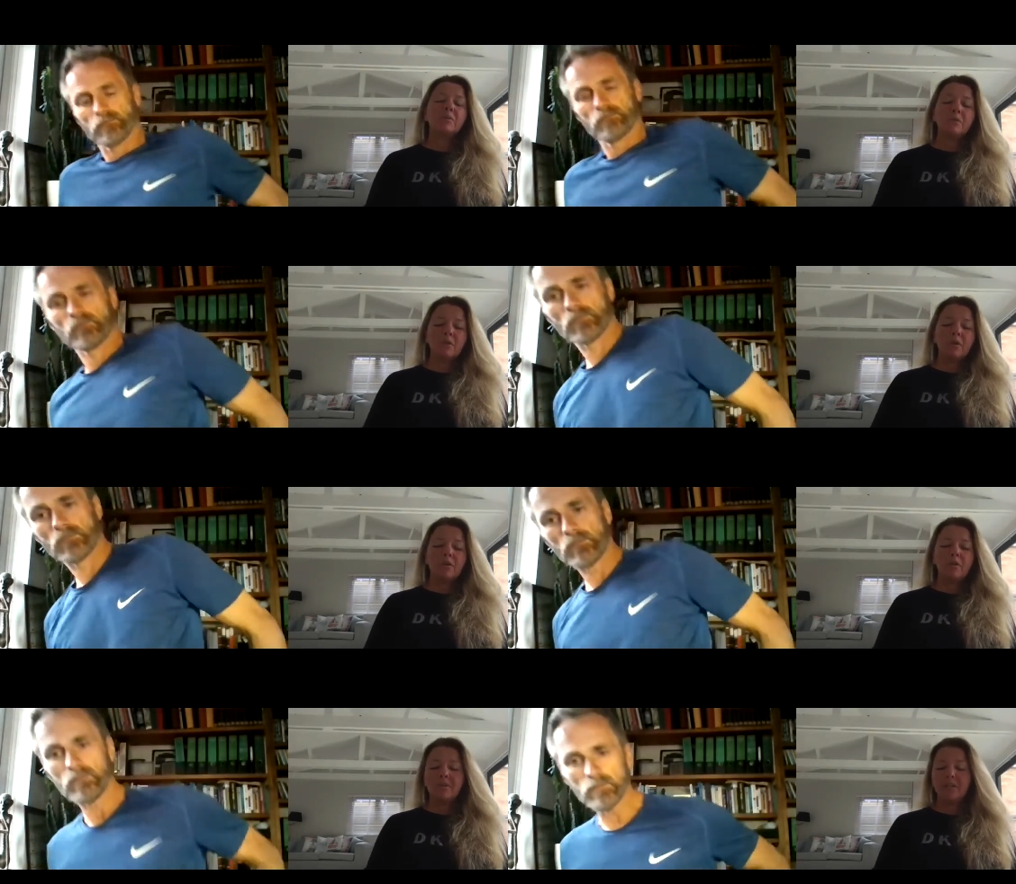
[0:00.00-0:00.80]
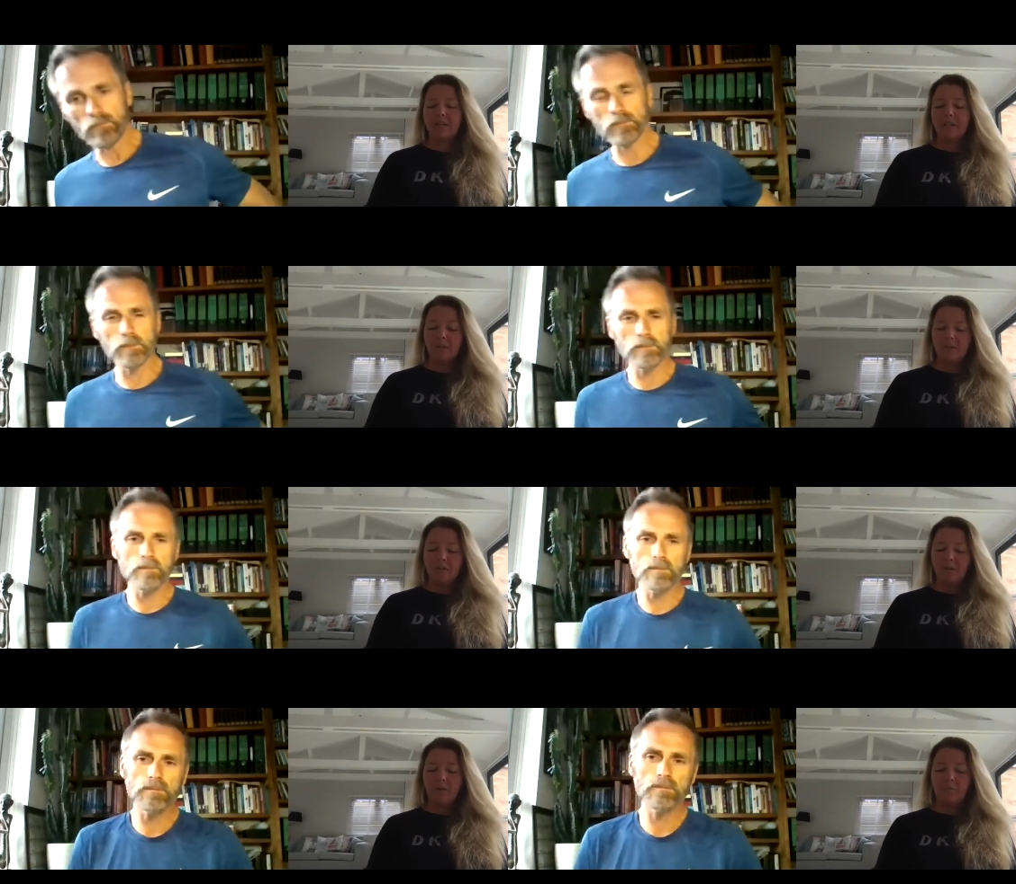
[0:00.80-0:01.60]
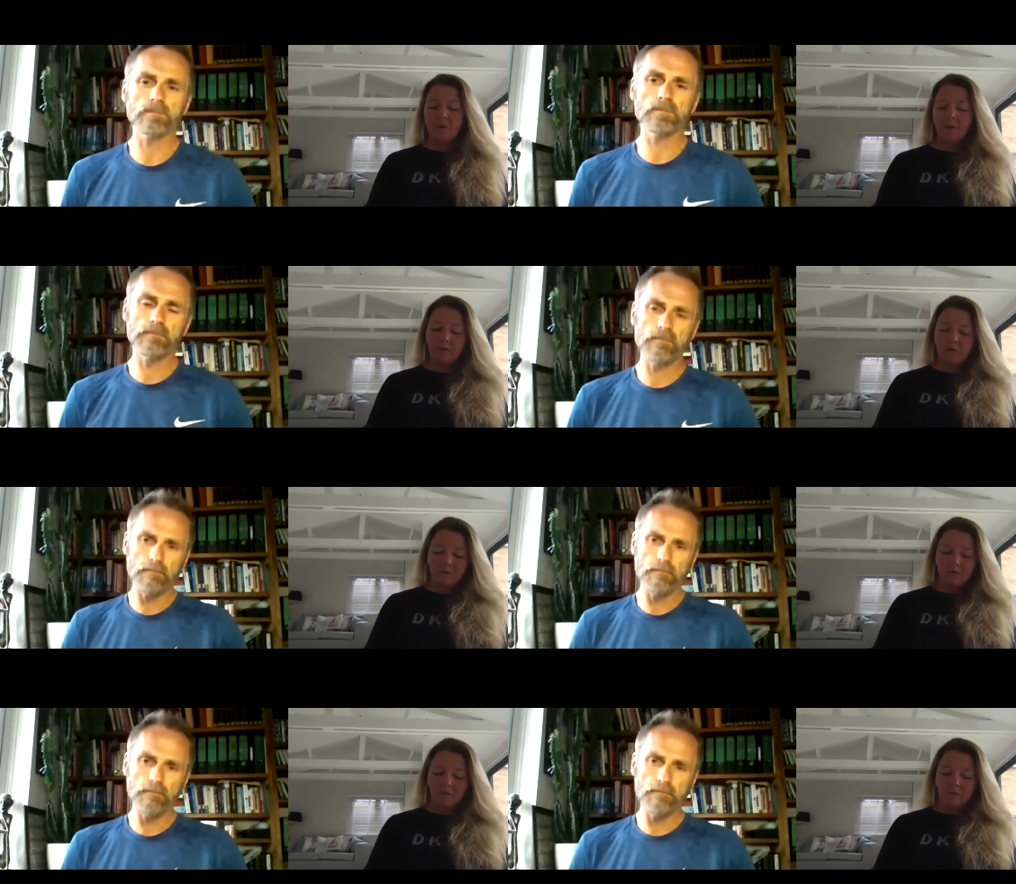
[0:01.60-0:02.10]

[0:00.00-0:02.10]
Speaker 1: so obviously you've been on